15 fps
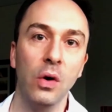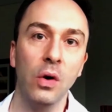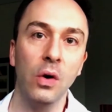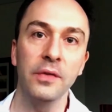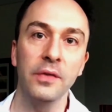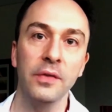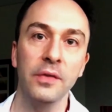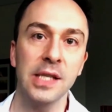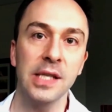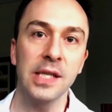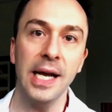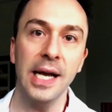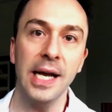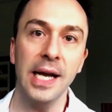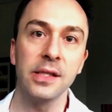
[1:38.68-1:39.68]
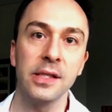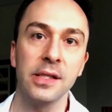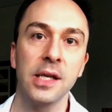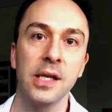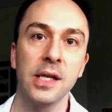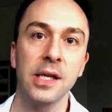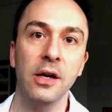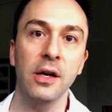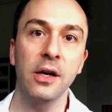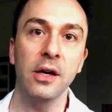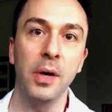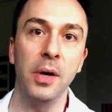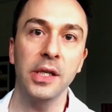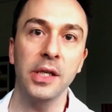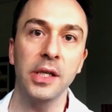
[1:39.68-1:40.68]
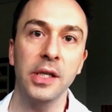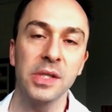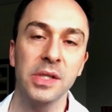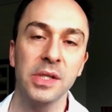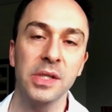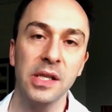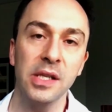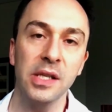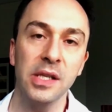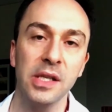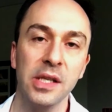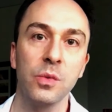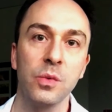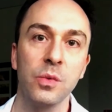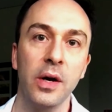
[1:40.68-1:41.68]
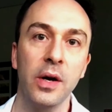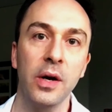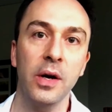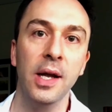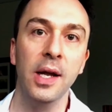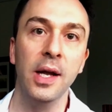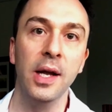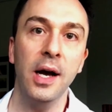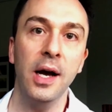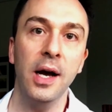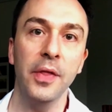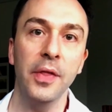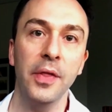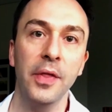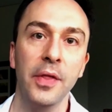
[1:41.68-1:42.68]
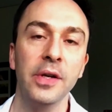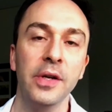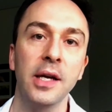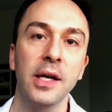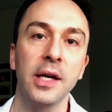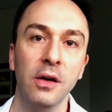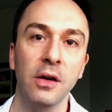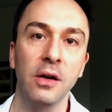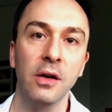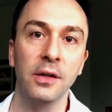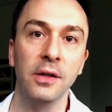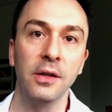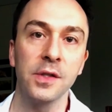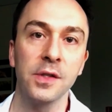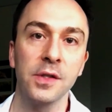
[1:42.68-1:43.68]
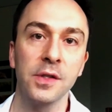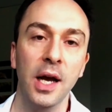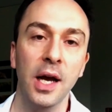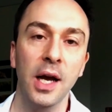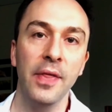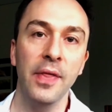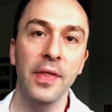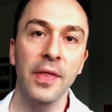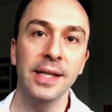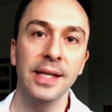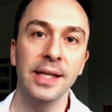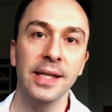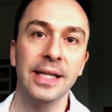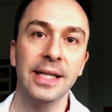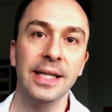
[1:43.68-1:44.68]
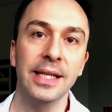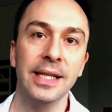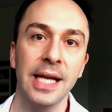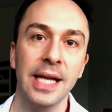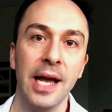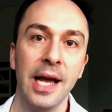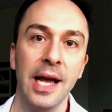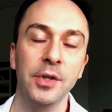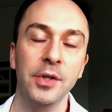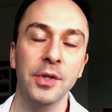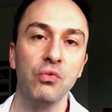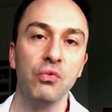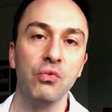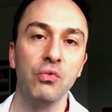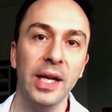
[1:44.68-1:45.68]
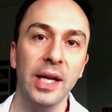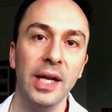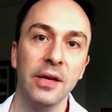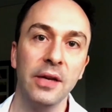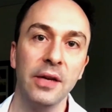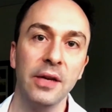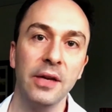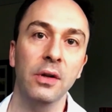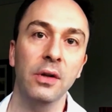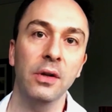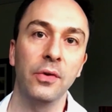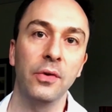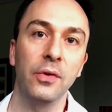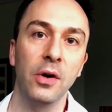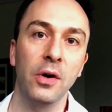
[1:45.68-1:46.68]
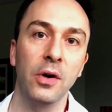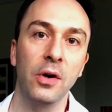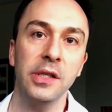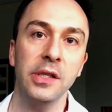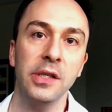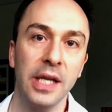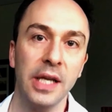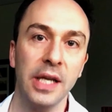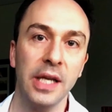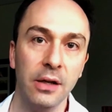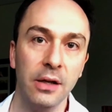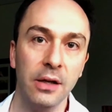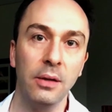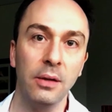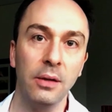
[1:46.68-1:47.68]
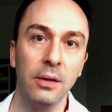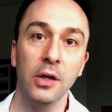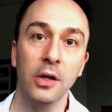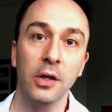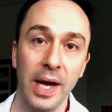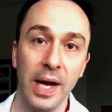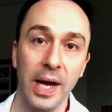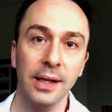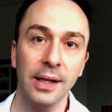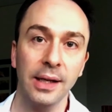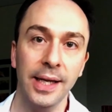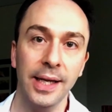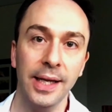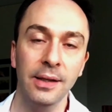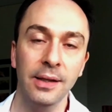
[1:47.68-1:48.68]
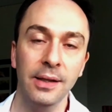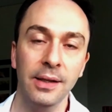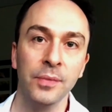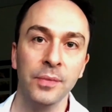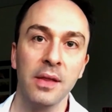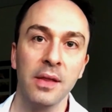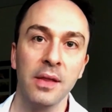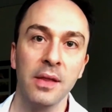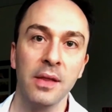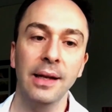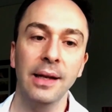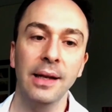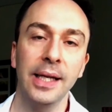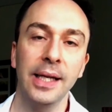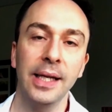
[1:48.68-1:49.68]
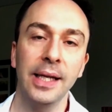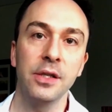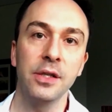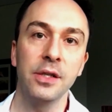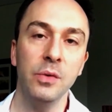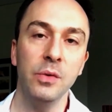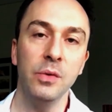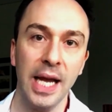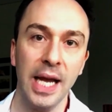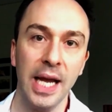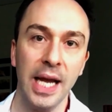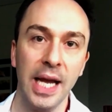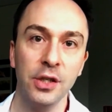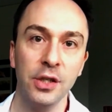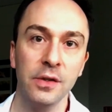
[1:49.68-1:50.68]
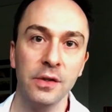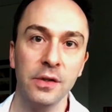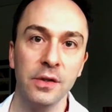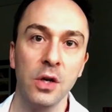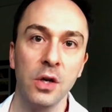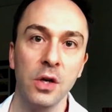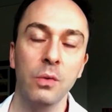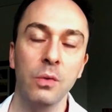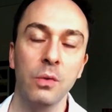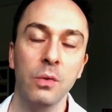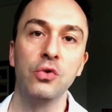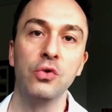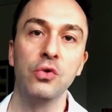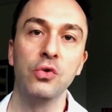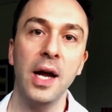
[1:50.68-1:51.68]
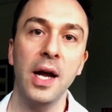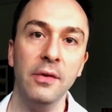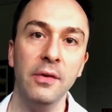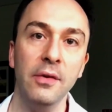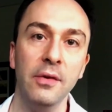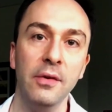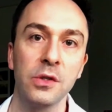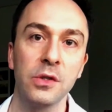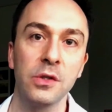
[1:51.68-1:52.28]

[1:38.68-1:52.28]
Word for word: all of the cells inside our body, specifically those where, uh, that are inside our lungs. And that DNA damage is really difficult for our bodies to heal correctly. That leads to mutations which drive those